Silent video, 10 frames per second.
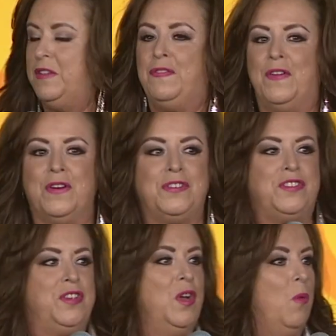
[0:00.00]
The
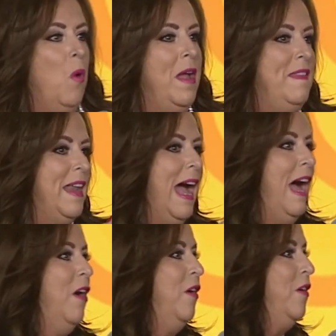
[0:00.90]
first one that
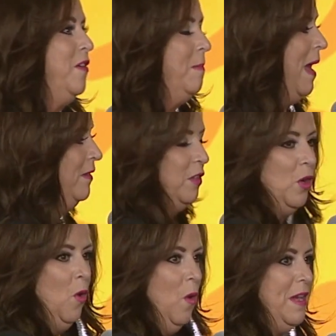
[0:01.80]
I heard about the
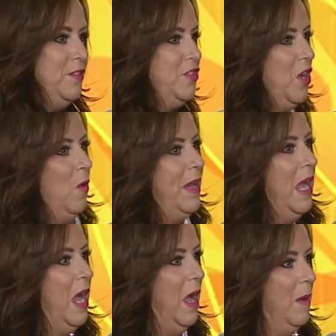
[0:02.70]
coin
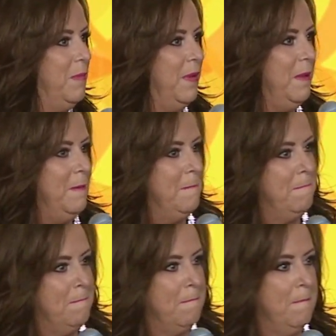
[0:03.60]
showing up
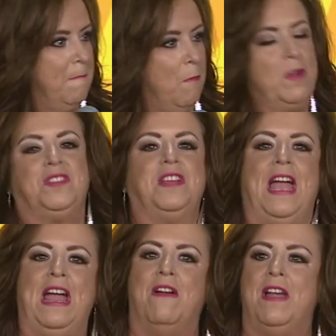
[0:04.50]
was
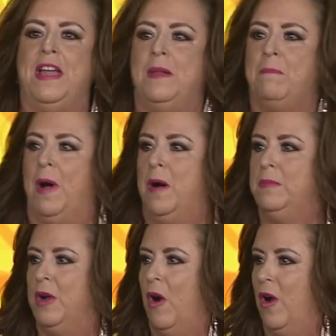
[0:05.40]
to Harriet
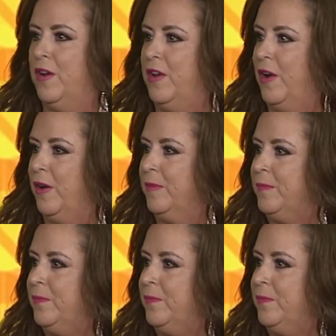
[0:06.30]
Baumgardner.